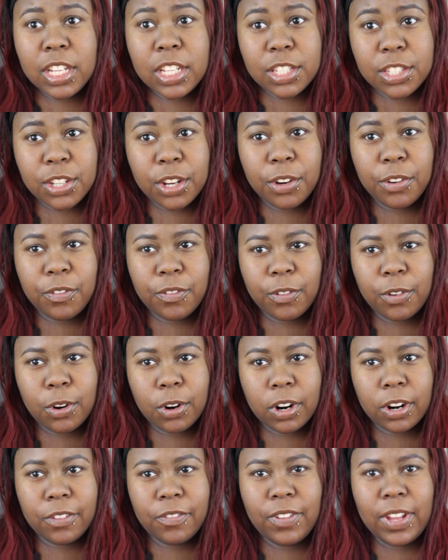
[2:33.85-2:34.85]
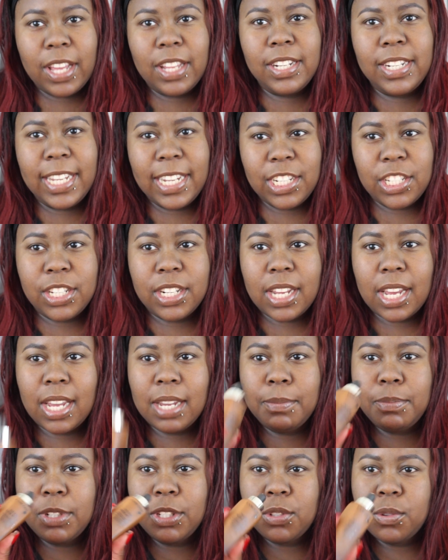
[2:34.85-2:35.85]
So for foundation,
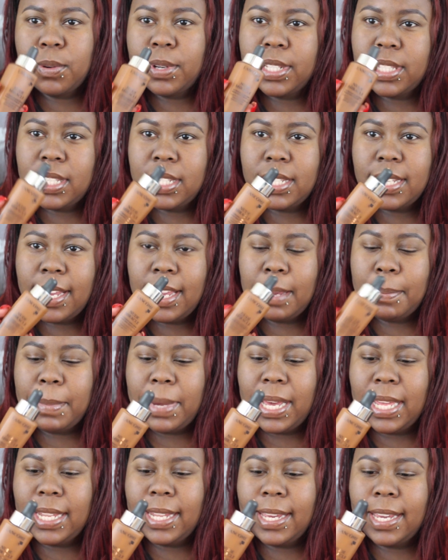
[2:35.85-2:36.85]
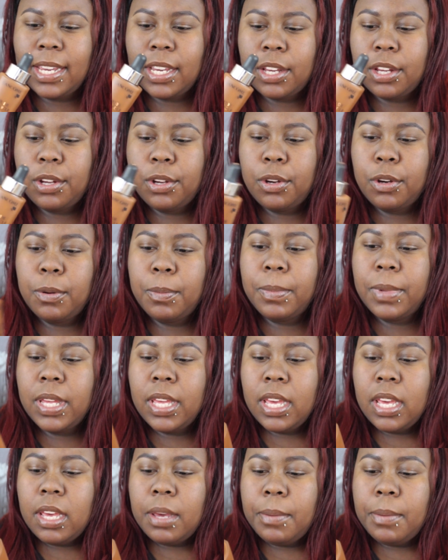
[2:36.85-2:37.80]
I'm just going to take my Lancome